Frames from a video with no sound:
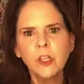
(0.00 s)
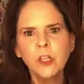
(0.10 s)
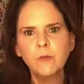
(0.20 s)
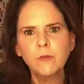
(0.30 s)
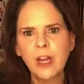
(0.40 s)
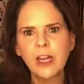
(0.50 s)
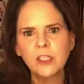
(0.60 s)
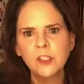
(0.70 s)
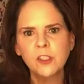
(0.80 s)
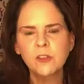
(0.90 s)
you know, for
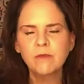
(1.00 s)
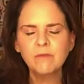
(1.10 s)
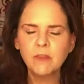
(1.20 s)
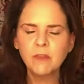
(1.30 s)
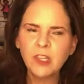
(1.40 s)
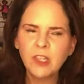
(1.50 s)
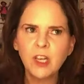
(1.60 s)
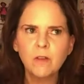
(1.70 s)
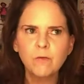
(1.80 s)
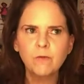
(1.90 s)
ages, you
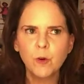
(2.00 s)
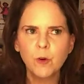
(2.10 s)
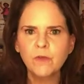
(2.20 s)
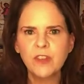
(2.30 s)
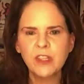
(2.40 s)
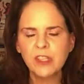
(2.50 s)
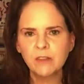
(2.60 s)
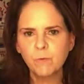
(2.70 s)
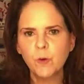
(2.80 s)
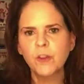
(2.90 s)
know, fourth, fifth,
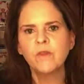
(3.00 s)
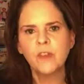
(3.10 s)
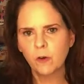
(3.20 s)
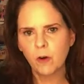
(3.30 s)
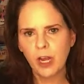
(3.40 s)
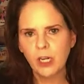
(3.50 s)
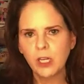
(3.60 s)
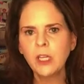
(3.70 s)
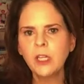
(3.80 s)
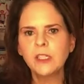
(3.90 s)
fourth and fifth grade.
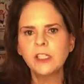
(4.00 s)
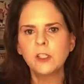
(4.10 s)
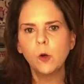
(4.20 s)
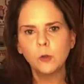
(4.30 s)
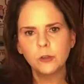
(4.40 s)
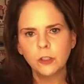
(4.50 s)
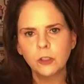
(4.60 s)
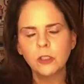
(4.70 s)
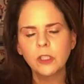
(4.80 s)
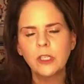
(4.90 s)
That's yeah. an old
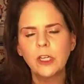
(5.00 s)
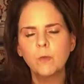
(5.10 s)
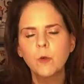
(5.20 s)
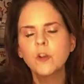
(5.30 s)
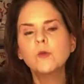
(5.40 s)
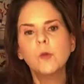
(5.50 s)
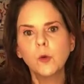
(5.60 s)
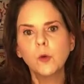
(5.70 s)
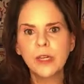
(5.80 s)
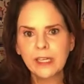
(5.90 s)
you know more there's
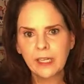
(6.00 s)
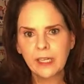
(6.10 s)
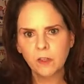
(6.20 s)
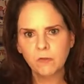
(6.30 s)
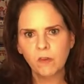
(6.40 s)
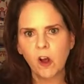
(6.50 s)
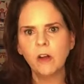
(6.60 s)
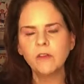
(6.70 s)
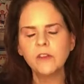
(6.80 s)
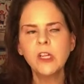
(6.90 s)
more reading involved